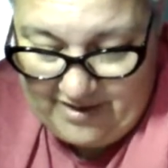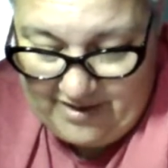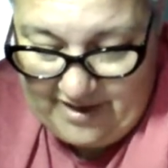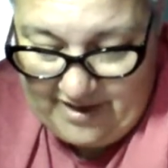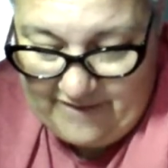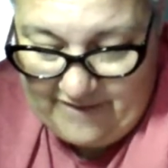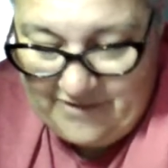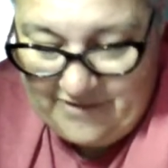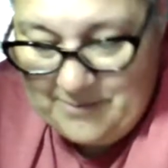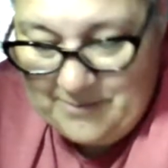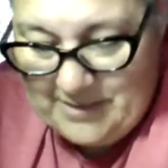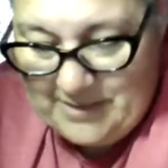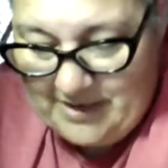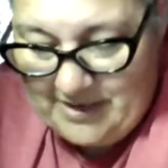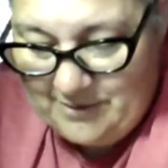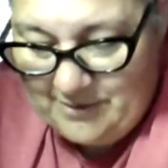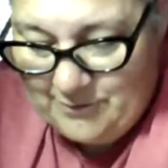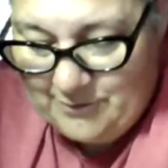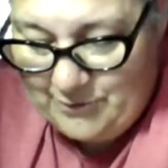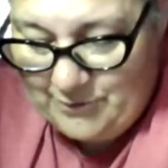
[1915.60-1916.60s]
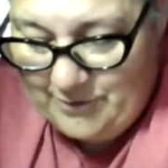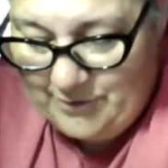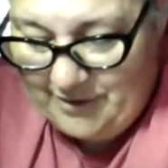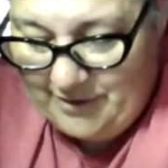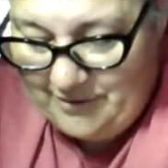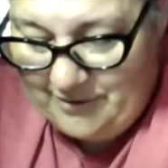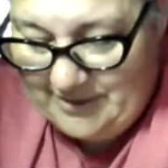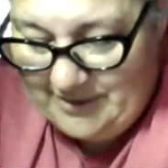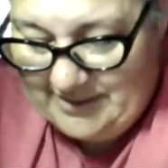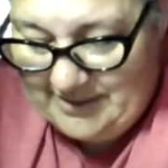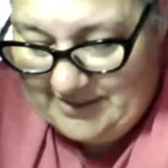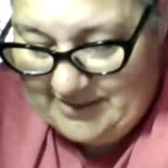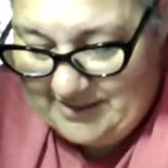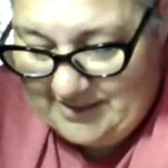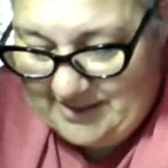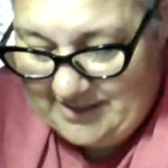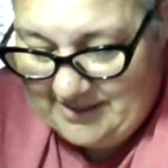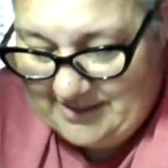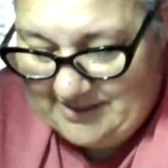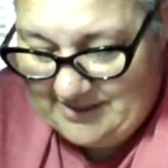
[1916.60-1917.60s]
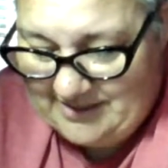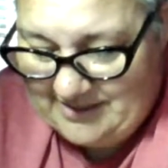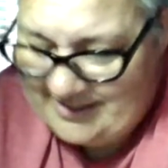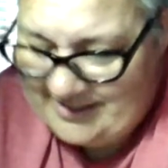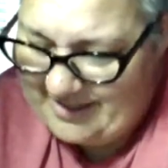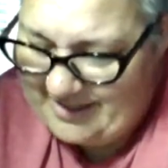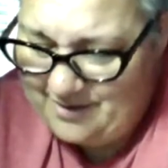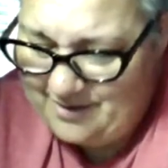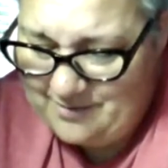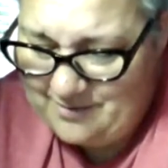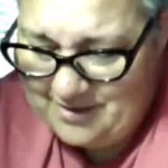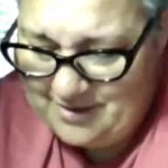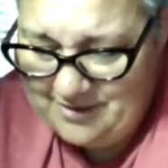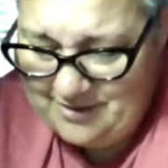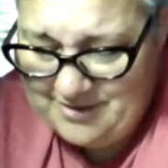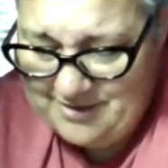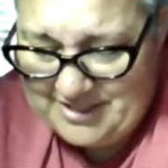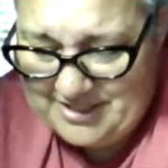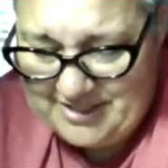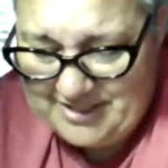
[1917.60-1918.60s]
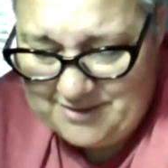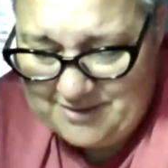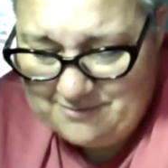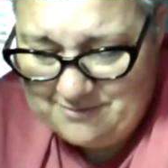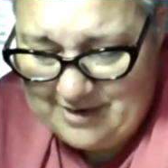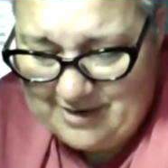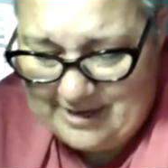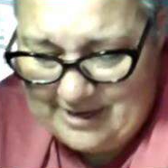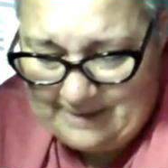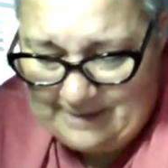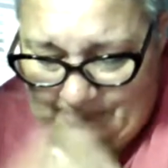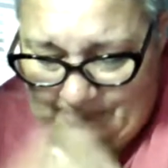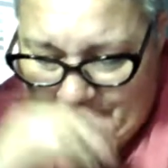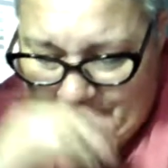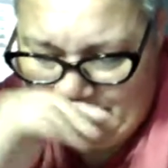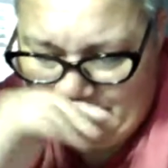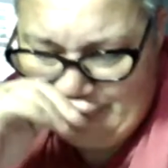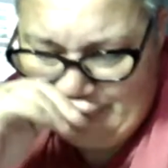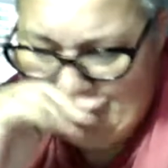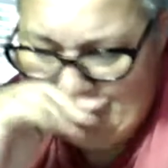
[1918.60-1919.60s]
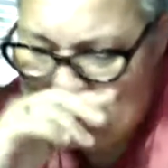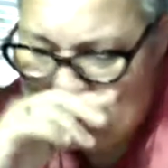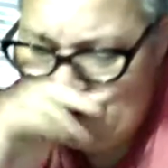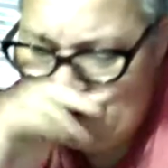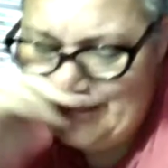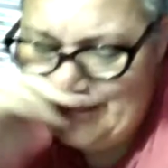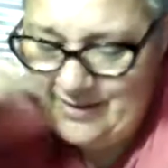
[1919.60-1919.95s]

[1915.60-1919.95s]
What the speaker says: I feel my nose crinkle in disgust. Damn her, she's right. Lily